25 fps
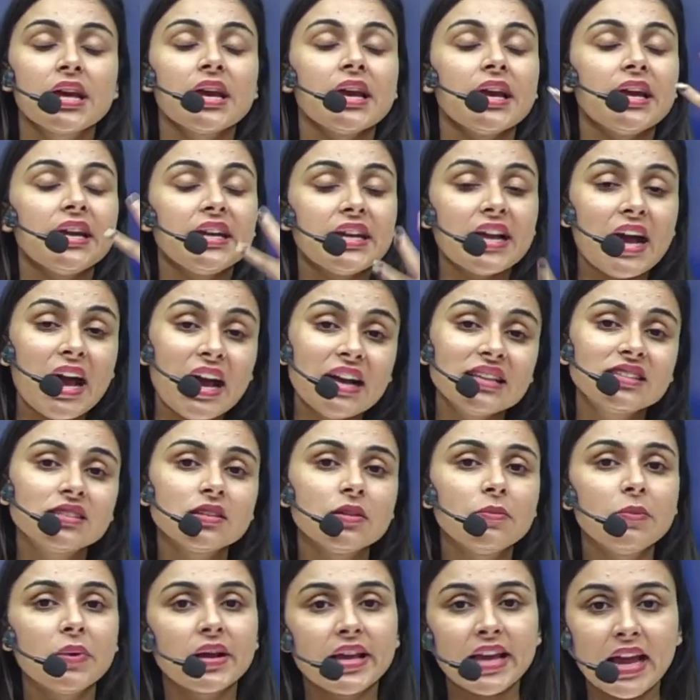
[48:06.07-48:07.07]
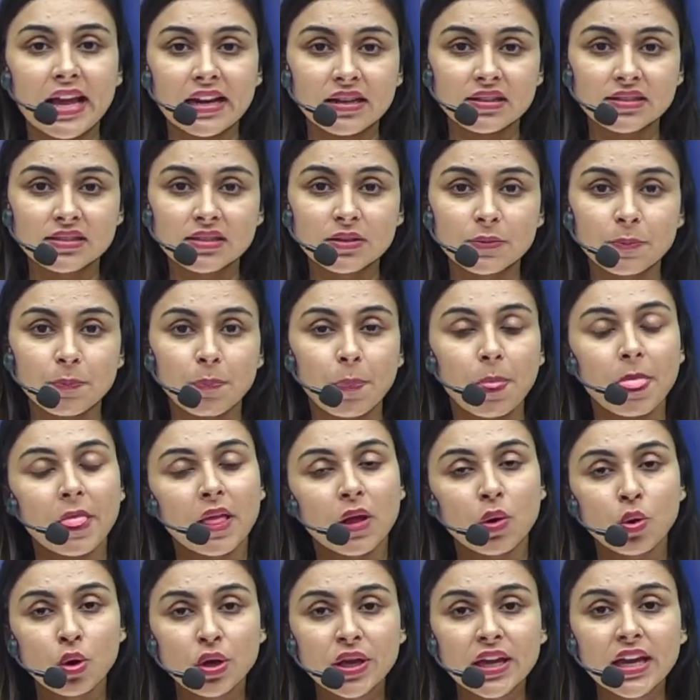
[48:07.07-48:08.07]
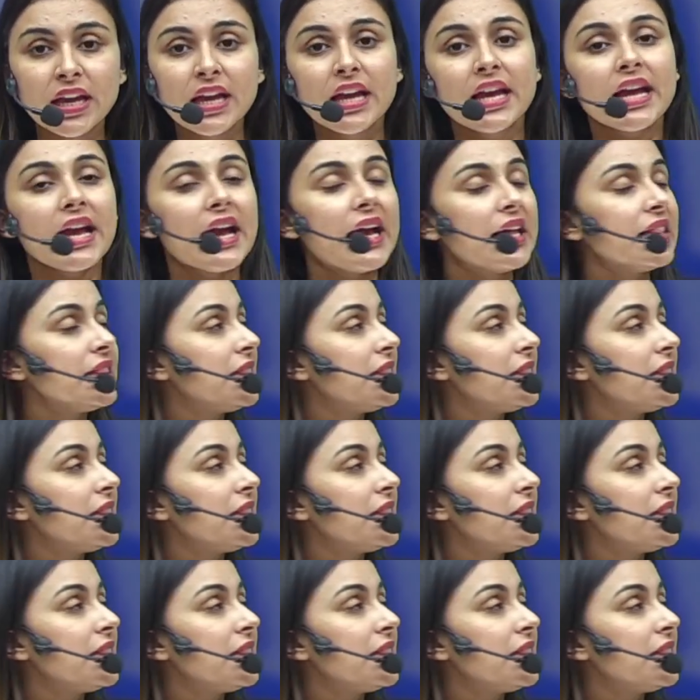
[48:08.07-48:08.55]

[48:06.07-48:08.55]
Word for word: It has a mechanism. Okay, and